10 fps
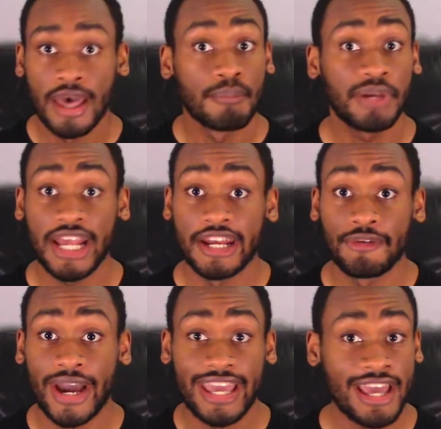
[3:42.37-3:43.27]
But
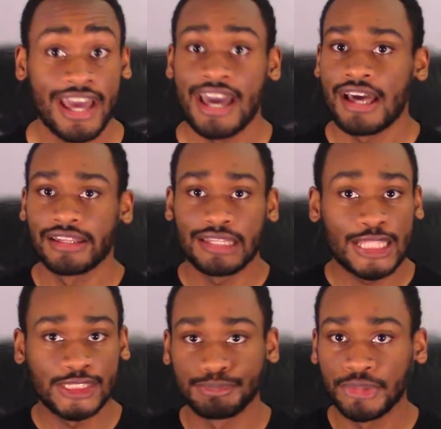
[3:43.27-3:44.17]
anyway,
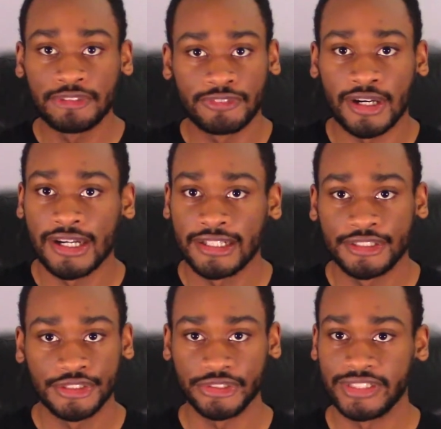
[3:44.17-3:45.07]
let's move on
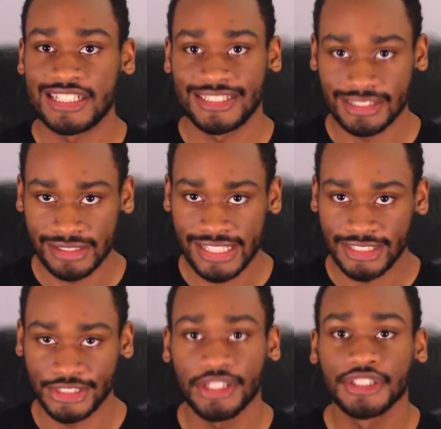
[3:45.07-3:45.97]
to this
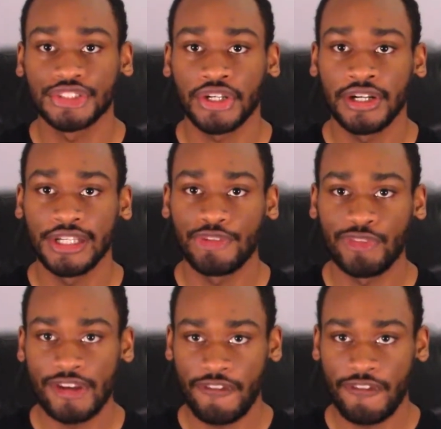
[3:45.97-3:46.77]
list, starting with